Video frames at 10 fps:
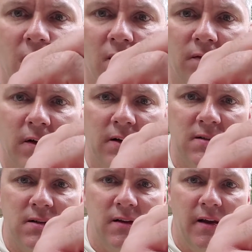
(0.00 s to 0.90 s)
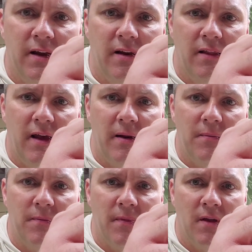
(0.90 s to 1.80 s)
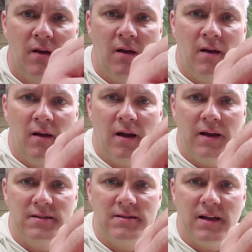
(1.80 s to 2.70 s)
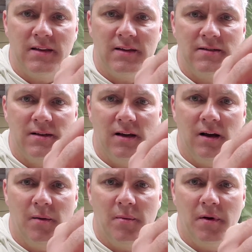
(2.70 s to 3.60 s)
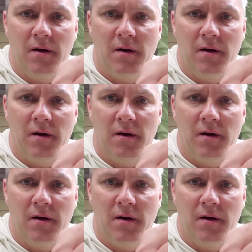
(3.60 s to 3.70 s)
Hopefully you can see the head of that. I set this up.